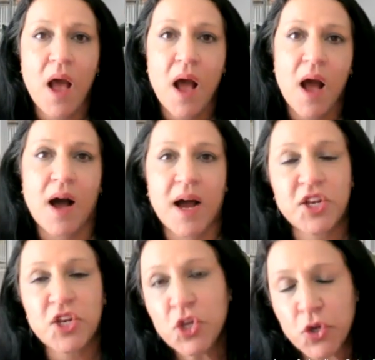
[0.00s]
I
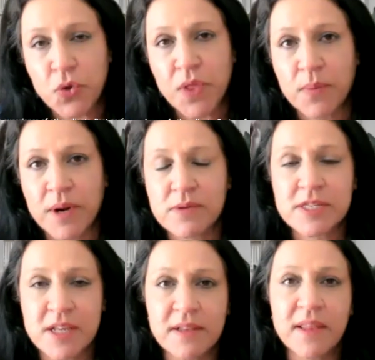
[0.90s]
knew that when I was selling that